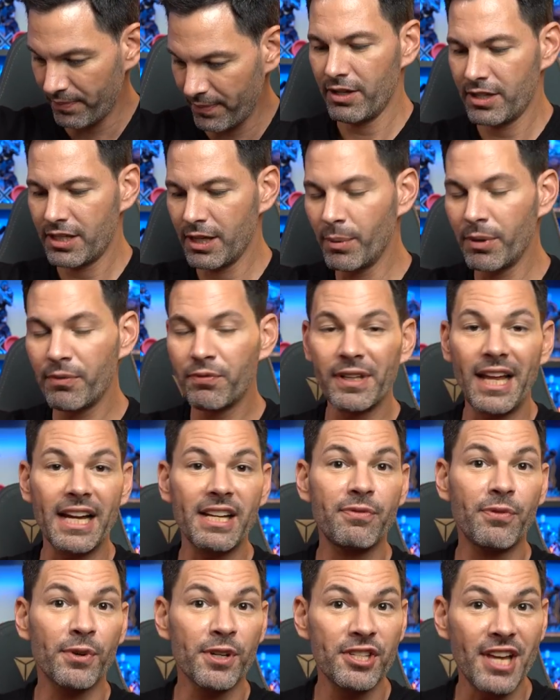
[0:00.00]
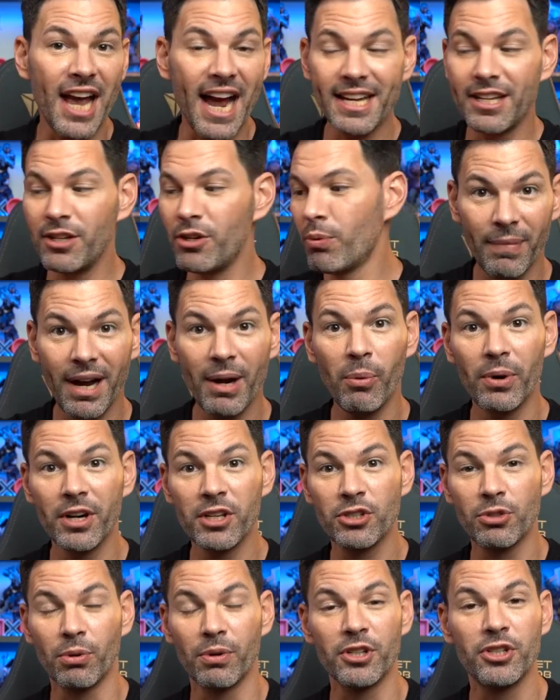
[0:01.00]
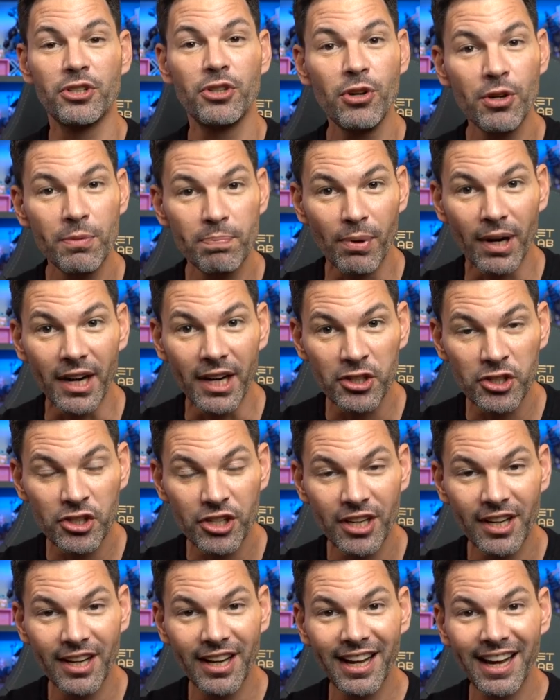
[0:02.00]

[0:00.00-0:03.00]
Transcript: Someone like for Zachy who might want to store his toothbrush